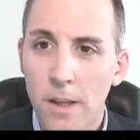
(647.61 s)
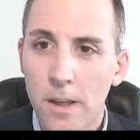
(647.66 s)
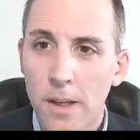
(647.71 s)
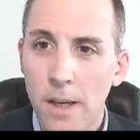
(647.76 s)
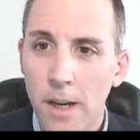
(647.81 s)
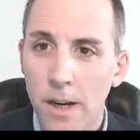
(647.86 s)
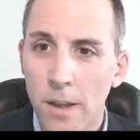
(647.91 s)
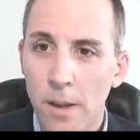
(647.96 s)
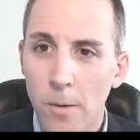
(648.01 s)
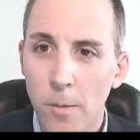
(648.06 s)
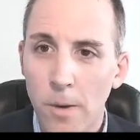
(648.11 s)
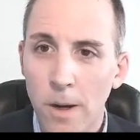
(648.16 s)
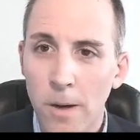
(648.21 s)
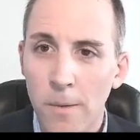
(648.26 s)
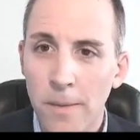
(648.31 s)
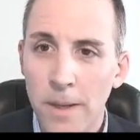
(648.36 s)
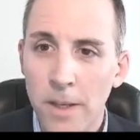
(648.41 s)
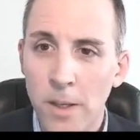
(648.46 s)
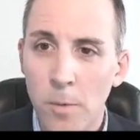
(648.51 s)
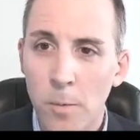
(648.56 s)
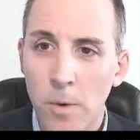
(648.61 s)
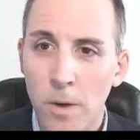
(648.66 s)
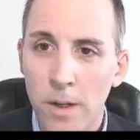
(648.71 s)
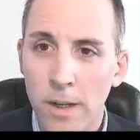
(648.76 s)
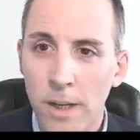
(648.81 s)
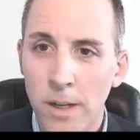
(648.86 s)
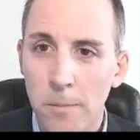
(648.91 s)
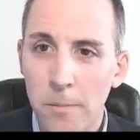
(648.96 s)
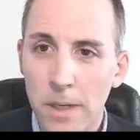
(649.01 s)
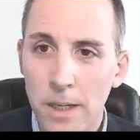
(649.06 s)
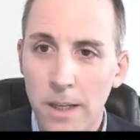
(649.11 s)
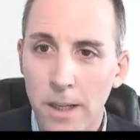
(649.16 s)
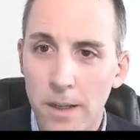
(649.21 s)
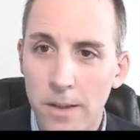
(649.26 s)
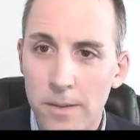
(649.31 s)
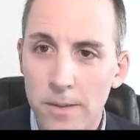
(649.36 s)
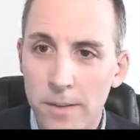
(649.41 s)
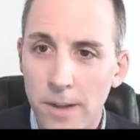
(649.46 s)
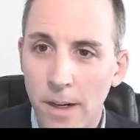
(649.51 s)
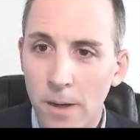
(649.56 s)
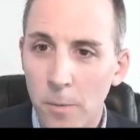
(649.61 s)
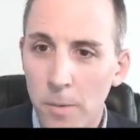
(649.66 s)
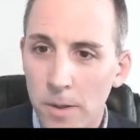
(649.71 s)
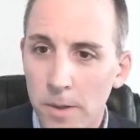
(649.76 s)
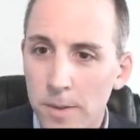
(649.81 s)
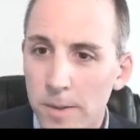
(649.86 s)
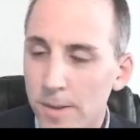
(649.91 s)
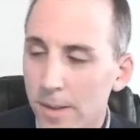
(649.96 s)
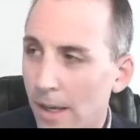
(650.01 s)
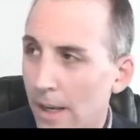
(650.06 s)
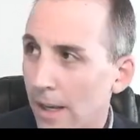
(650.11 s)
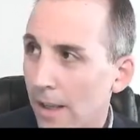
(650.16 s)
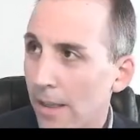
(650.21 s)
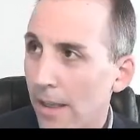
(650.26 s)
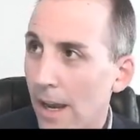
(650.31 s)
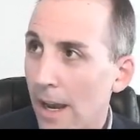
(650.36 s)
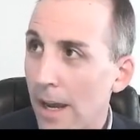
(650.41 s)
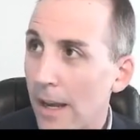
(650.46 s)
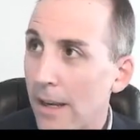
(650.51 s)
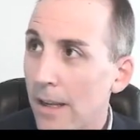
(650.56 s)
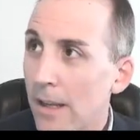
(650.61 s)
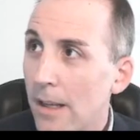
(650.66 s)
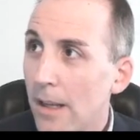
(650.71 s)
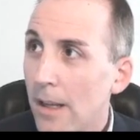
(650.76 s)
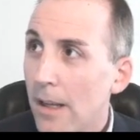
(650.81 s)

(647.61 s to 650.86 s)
kind of the realm that you work in, because I will say that